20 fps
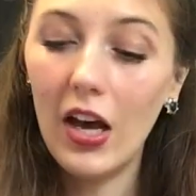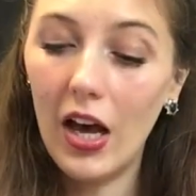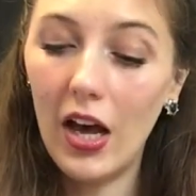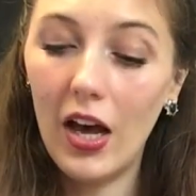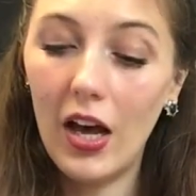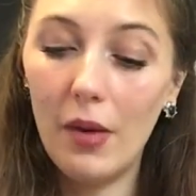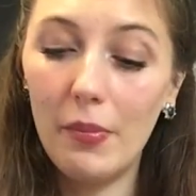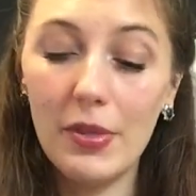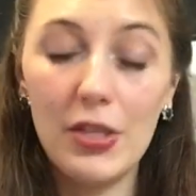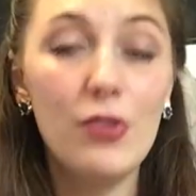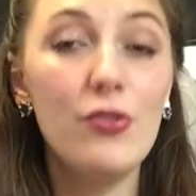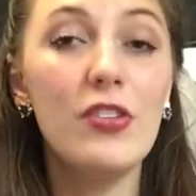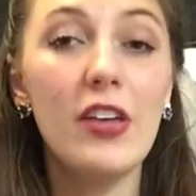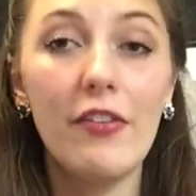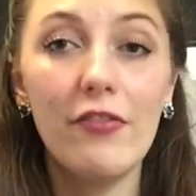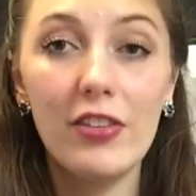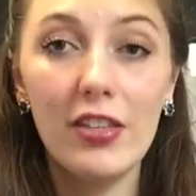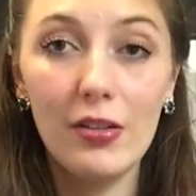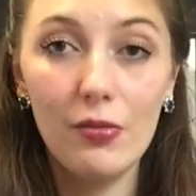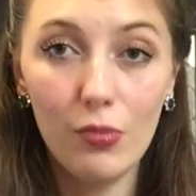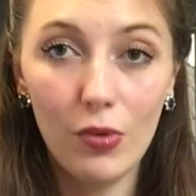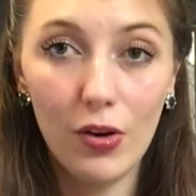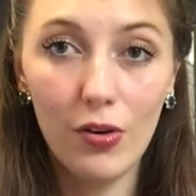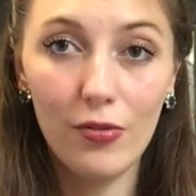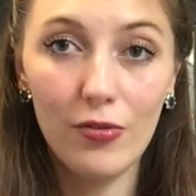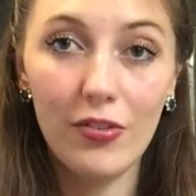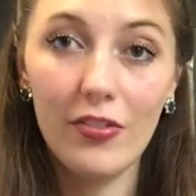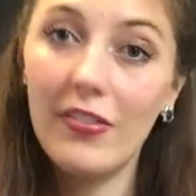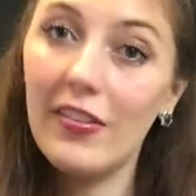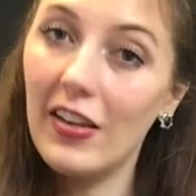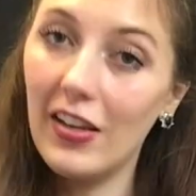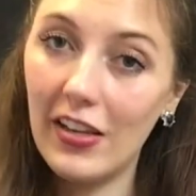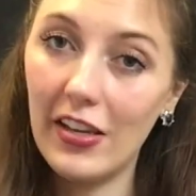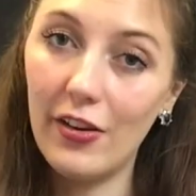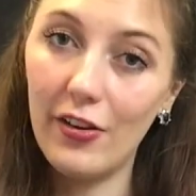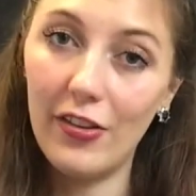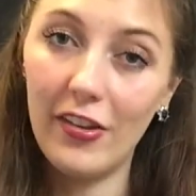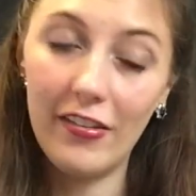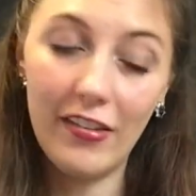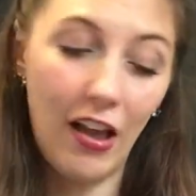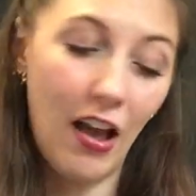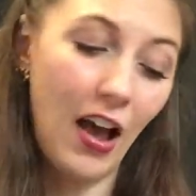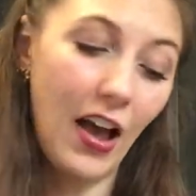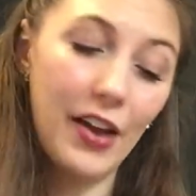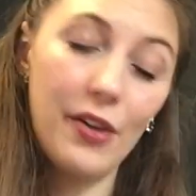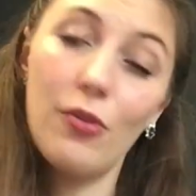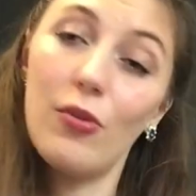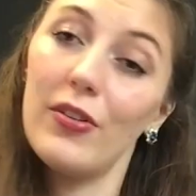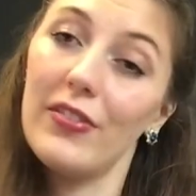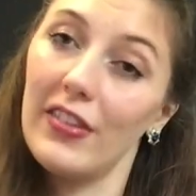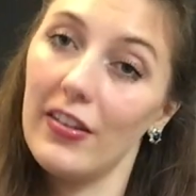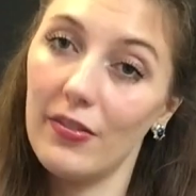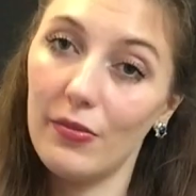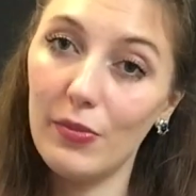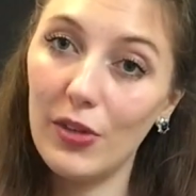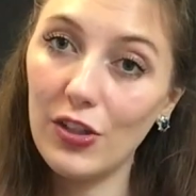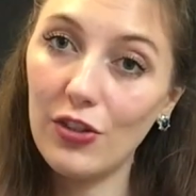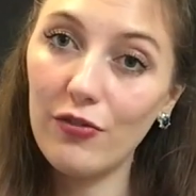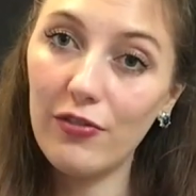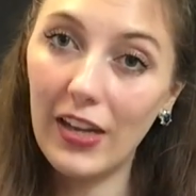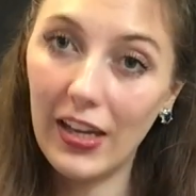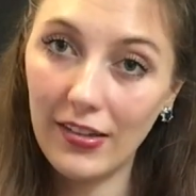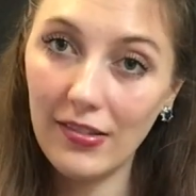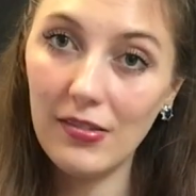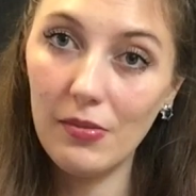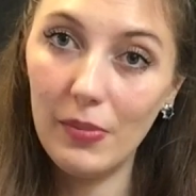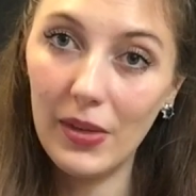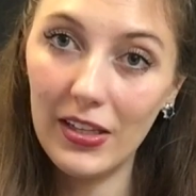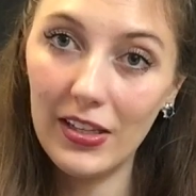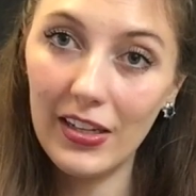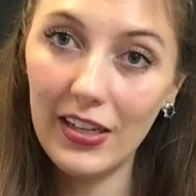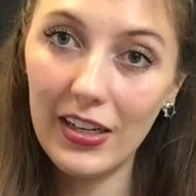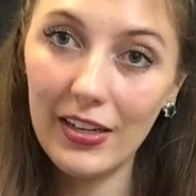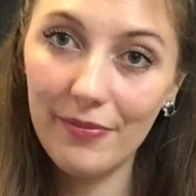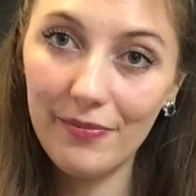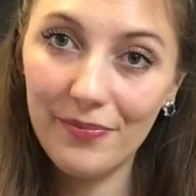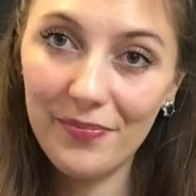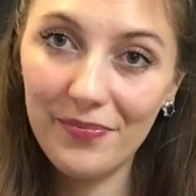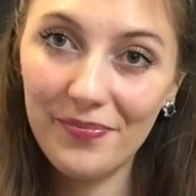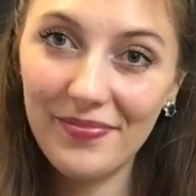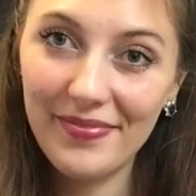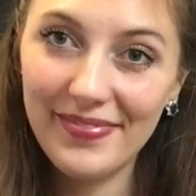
but you definitely won't see a heel this high or this much flexibility.